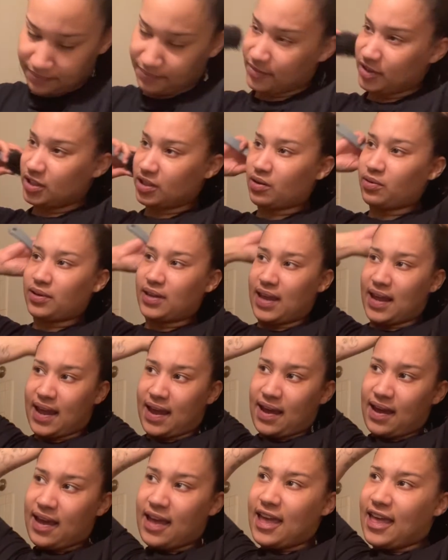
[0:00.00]
so
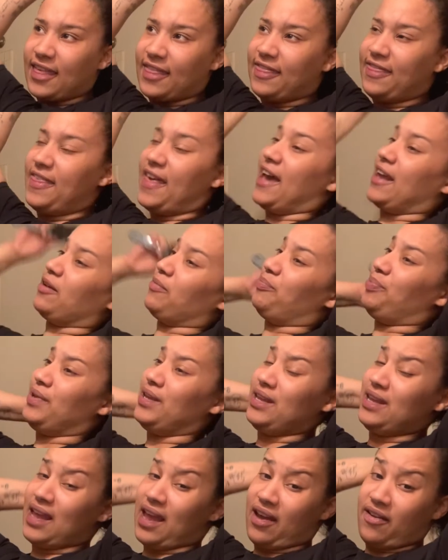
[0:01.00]
yeah, that'll
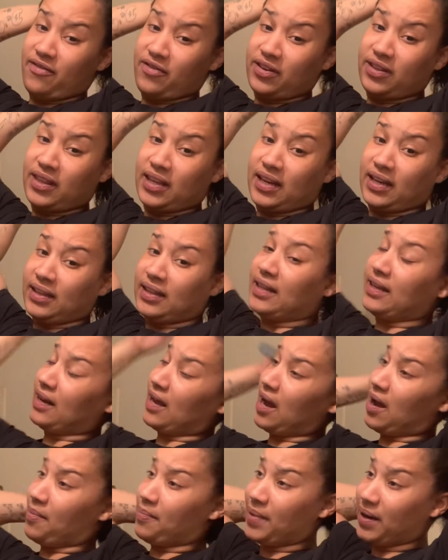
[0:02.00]
be everything that
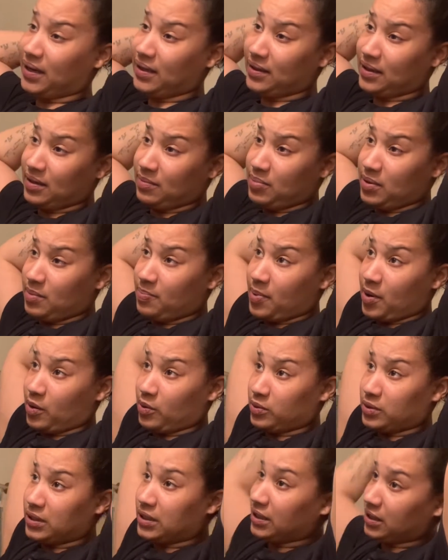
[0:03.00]
I'll mainly be
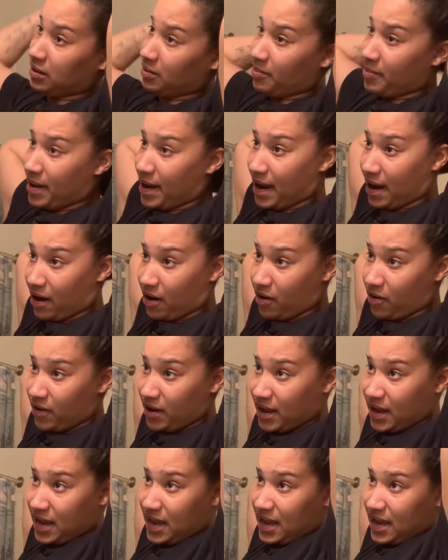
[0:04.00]
posting about.
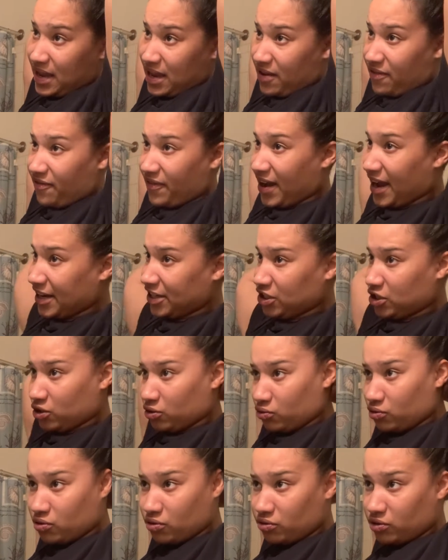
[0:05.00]
If I
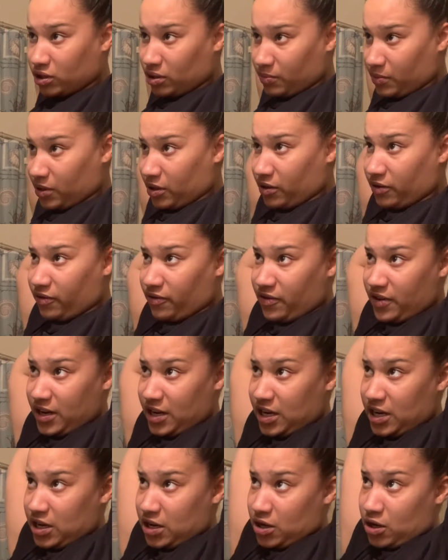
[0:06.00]
do some other
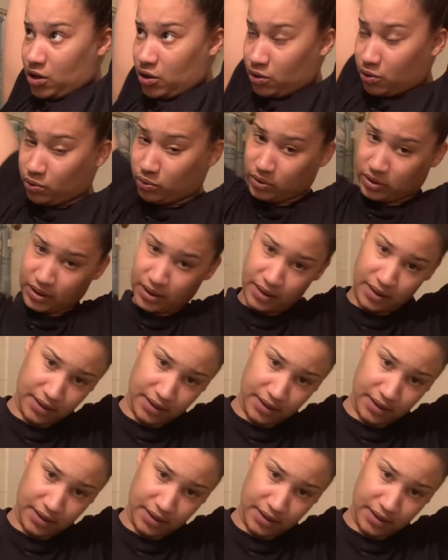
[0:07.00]
videos,